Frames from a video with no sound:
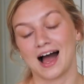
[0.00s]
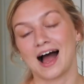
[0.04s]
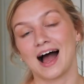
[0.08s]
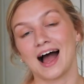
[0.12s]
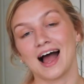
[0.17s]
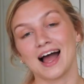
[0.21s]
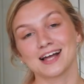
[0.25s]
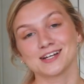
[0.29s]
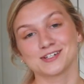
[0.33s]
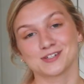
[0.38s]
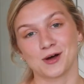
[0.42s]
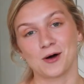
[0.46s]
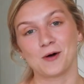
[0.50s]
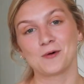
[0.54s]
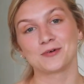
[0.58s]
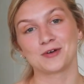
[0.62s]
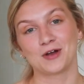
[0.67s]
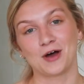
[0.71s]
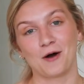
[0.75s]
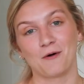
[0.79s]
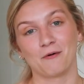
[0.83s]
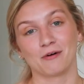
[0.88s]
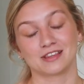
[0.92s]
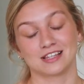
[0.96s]
I don't
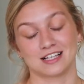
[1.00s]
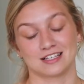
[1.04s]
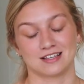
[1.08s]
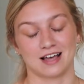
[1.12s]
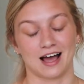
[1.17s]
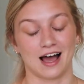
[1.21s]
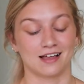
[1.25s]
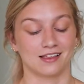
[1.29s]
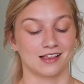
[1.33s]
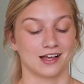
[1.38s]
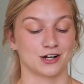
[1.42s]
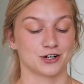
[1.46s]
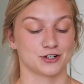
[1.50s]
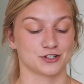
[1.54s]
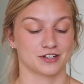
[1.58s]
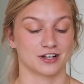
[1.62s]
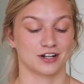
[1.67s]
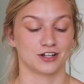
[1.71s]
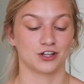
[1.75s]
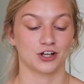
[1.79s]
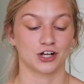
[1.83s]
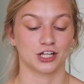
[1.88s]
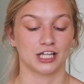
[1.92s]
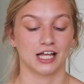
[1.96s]
know what this highlighter is
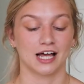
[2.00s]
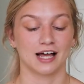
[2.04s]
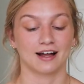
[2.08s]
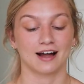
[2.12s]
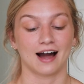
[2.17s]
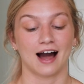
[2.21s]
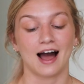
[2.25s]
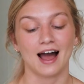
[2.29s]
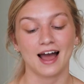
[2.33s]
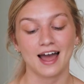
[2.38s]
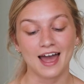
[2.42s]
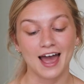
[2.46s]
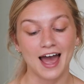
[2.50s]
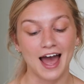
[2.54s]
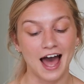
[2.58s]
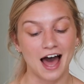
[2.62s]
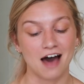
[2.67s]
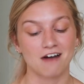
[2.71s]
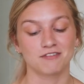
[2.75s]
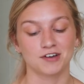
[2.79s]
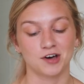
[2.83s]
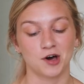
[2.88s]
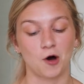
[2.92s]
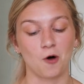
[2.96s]
gonna look like. I
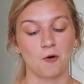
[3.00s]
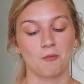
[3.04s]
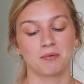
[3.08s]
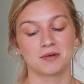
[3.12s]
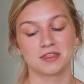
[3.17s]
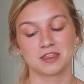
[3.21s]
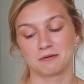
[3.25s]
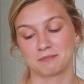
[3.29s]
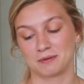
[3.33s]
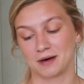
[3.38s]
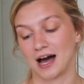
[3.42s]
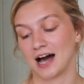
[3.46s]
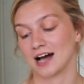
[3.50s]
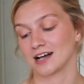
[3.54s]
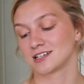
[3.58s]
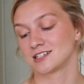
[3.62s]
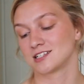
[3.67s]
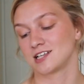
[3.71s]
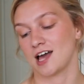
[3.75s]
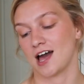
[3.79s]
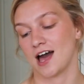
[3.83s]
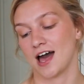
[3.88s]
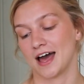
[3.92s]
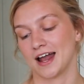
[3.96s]
haven't opened the
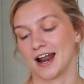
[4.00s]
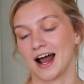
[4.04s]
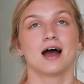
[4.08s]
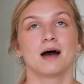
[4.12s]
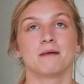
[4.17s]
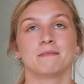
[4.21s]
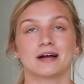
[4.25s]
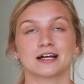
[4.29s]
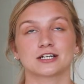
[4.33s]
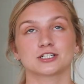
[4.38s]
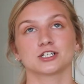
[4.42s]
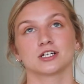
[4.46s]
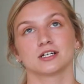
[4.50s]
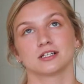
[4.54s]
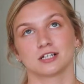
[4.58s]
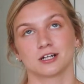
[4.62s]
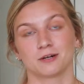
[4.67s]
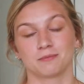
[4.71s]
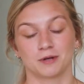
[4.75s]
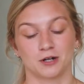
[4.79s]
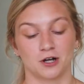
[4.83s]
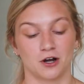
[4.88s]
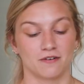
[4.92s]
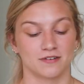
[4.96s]
box yet. I'm actually a
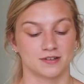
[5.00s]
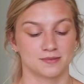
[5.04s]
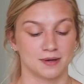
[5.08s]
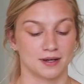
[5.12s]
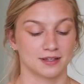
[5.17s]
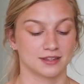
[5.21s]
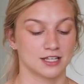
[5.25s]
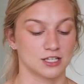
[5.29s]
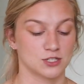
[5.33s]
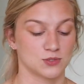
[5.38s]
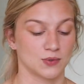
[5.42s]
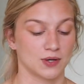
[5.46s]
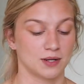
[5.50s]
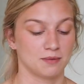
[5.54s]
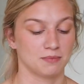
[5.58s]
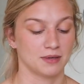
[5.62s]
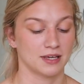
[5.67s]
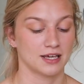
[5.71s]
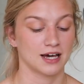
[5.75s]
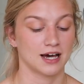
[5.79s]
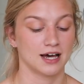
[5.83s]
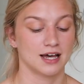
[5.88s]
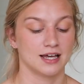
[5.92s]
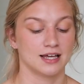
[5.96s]
little bit nervous about this one
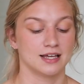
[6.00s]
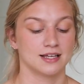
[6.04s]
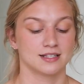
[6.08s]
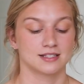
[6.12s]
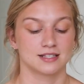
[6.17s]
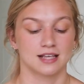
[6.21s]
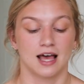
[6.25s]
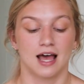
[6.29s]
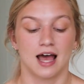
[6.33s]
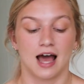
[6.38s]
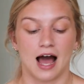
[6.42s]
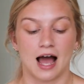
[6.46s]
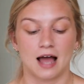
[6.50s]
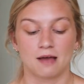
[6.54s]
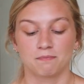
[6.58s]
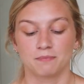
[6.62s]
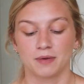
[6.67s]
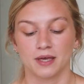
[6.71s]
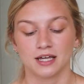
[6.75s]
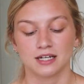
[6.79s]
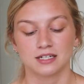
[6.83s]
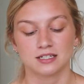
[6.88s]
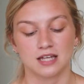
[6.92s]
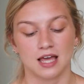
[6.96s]
because I
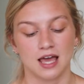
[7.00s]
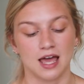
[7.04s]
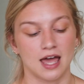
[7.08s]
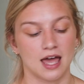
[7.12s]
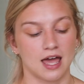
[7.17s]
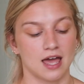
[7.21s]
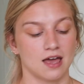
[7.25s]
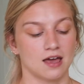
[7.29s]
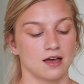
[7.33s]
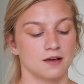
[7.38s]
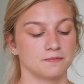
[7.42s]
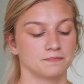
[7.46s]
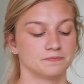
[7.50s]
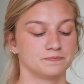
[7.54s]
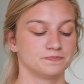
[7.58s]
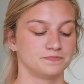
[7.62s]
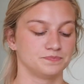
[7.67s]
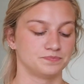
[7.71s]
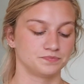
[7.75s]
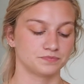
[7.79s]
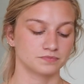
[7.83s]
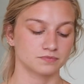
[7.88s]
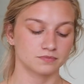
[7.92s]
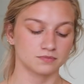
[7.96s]
picked a
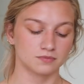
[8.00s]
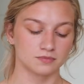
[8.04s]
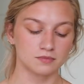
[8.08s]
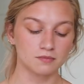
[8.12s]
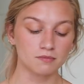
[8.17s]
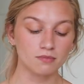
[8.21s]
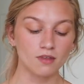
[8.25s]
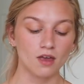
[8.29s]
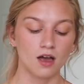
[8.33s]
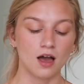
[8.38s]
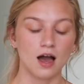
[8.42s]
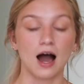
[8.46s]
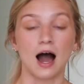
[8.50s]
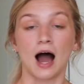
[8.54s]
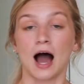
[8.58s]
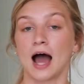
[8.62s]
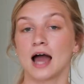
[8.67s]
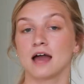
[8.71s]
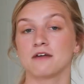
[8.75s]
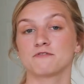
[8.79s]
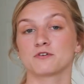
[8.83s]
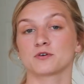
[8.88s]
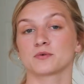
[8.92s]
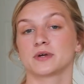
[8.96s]

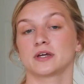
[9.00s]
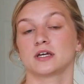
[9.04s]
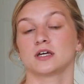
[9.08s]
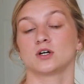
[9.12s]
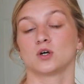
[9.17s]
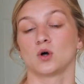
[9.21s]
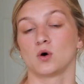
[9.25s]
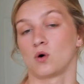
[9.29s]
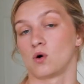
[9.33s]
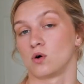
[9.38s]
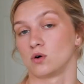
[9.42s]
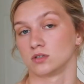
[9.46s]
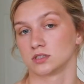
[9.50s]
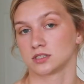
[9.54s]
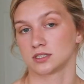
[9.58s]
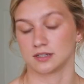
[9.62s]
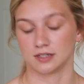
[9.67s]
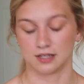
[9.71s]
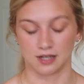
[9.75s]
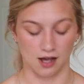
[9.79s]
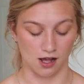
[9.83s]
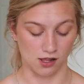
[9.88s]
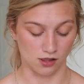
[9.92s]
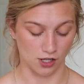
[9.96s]
ivory
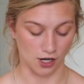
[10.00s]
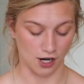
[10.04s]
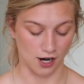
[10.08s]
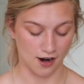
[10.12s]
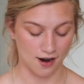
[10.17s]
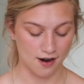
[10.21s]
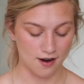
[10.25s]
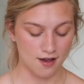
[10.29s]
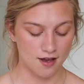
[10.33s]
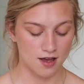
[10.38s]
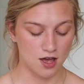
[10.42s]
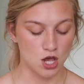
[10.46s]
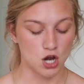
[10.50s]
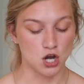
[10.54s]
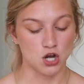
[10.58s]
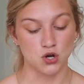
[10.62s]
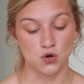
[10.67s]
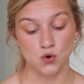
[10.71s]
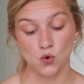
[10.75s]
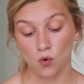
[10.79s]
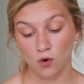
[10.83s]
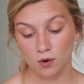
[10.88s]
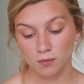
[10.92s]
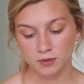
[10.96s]
gold color.
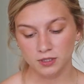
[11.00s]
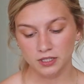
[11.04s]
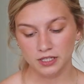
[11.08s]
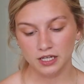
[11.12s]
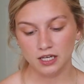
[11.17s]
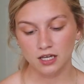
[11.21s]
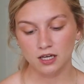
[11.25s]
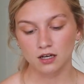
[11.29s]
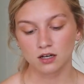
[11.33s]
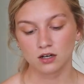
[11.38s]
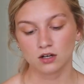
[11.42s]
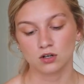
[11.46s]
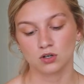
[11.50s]
Normally,